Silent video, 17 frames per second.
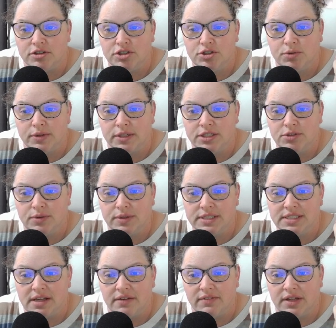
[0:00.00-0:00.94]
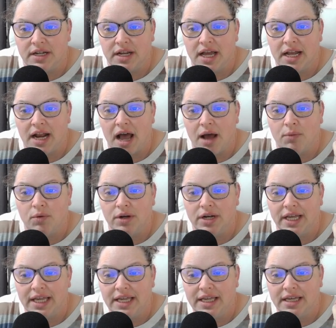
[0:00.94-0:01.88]
2027, and I want
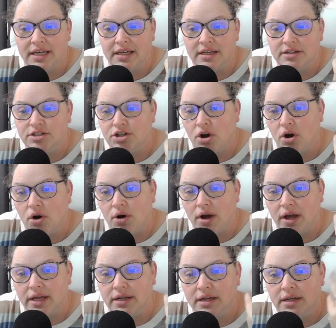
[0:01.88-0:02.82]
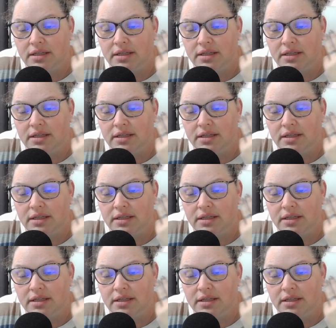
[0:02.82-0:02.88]
to end on,